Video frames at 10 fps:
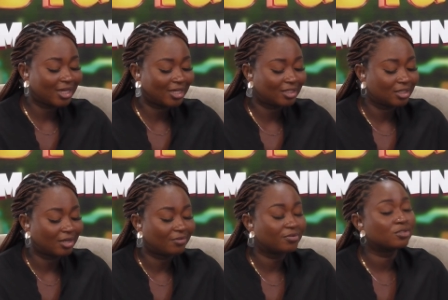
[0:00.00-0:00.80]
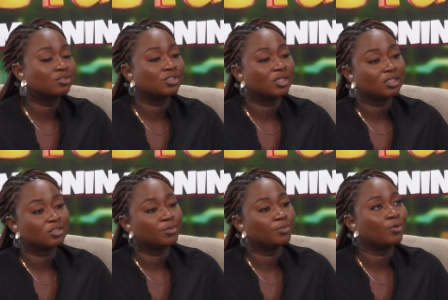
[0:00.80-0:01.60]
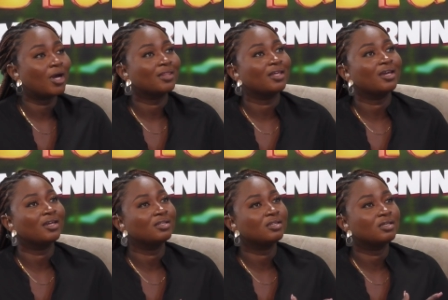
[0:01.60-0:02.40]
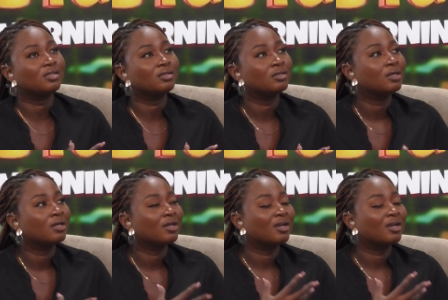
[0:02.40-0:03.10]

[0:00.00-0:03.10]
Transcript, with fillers: aside having to chase people, are there any